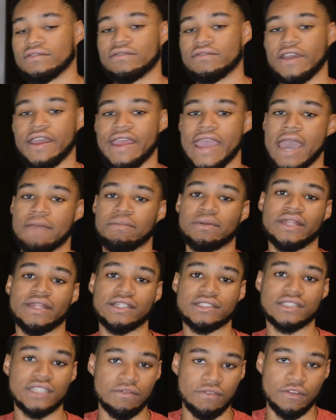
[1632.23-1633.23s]
Very happy
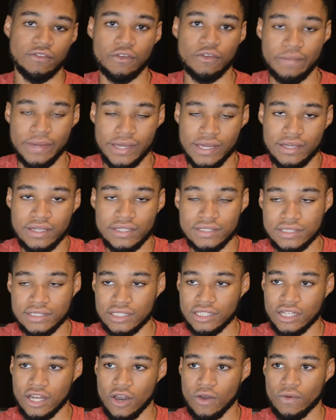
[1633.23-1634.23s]
Thanksgiving for me because,
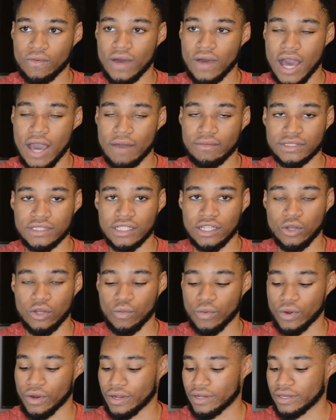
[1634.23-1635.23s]
you know, I was a little
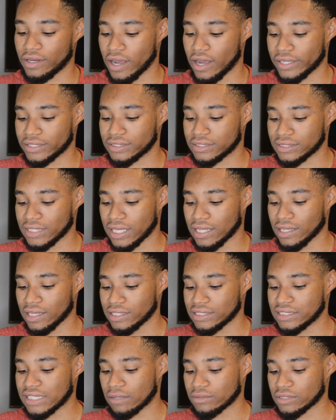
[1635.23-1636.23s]
worried. All right, to say the
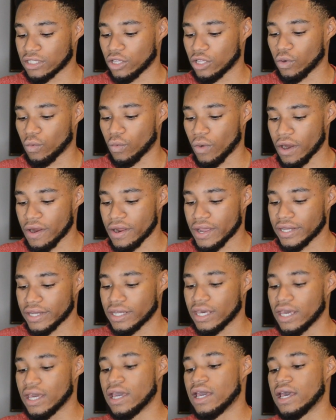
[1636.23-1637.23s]
least, I was a little
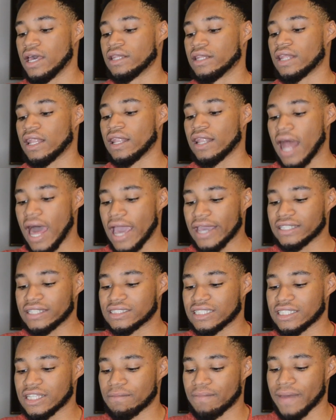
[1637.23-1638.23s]
worried. The
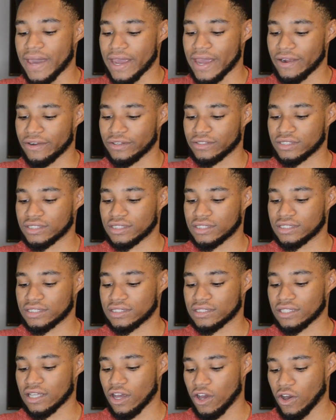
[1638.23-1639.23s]
Lions and the
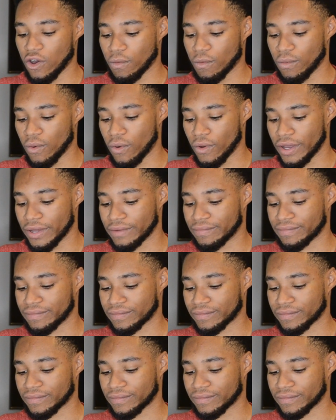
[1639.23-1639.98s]
Bears. Oh, boy.